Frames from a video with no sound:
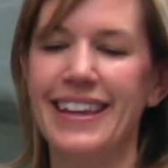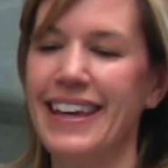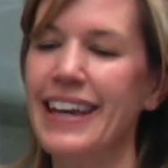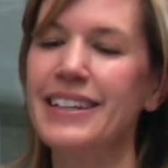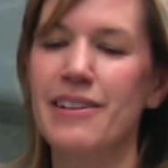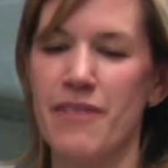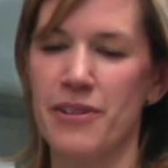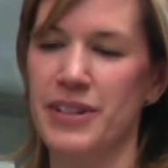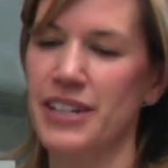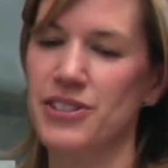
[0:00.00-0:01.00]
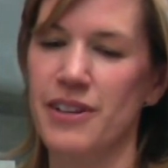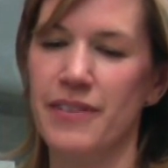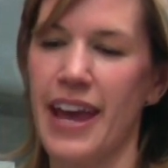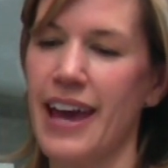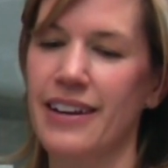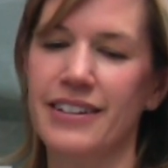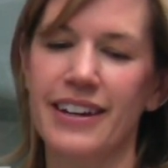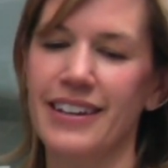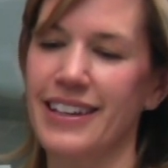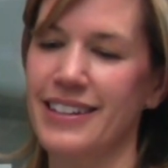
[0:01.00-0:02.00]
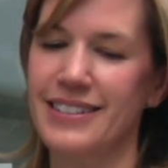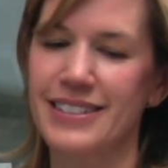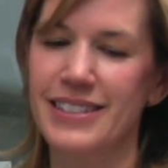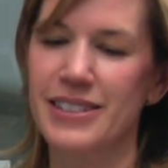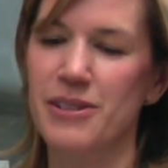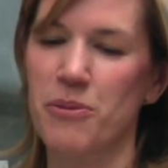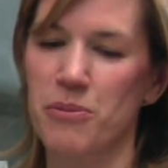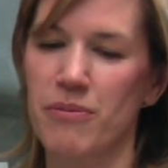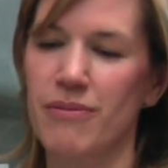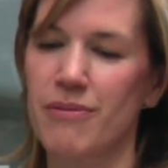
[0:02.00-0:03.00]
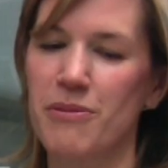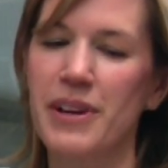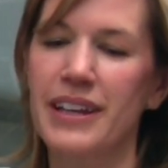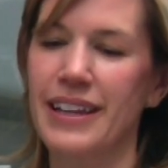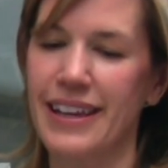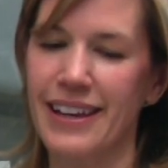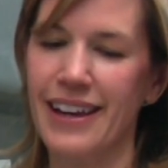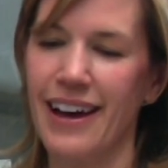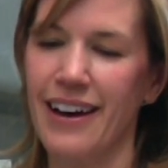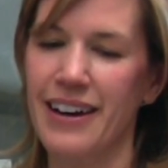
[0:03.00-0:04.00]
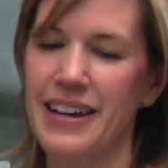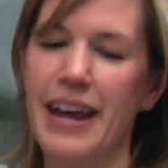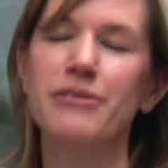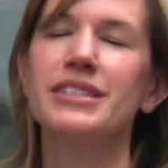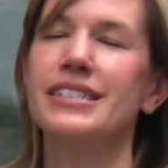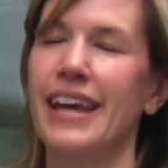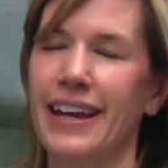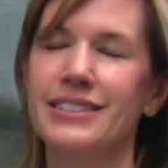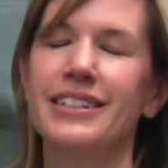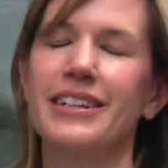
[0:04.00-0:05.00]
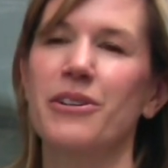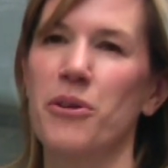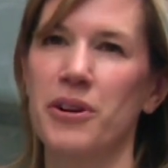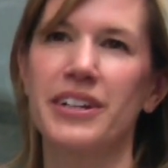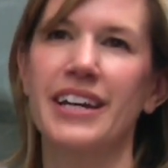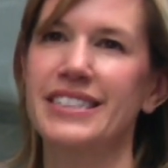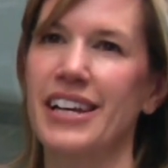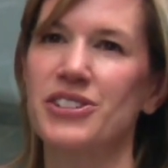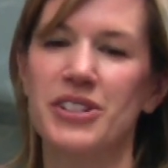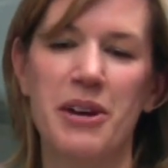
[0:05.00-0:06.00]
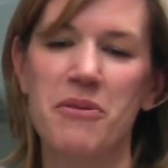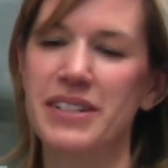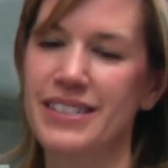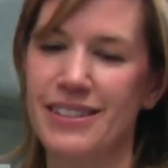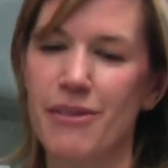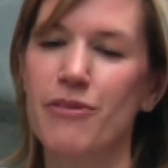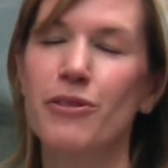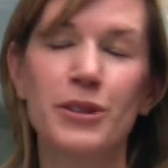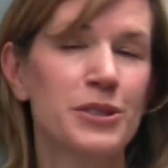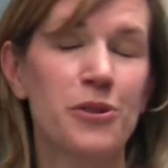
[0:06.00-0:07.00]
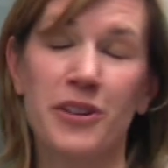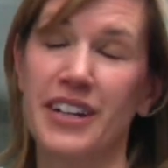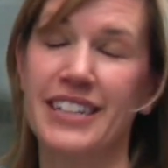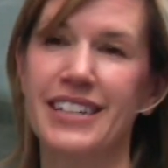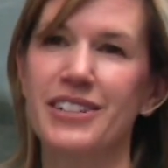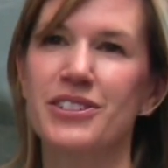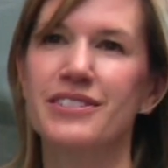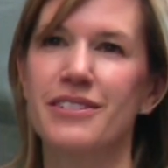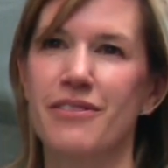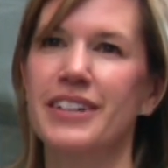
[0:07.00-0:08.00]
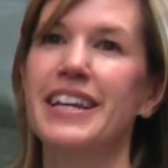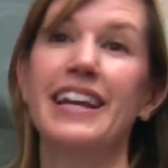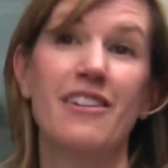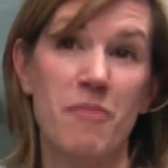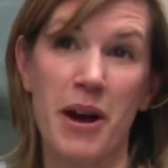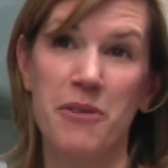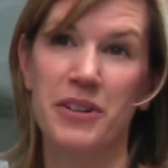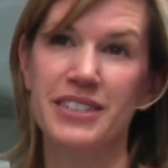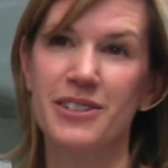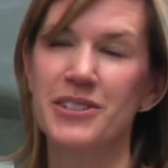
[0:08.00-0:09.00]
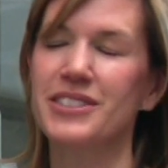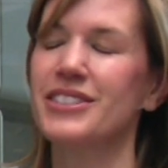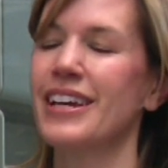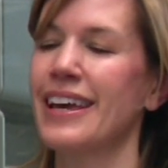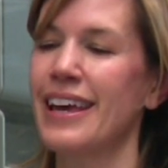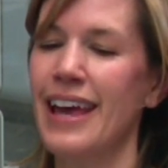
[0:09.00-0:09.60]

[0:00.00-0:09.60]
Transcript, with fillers: The Kidney Foundation of Canada is really uh, an outstanding organization. It was the first organization to fund any of my research,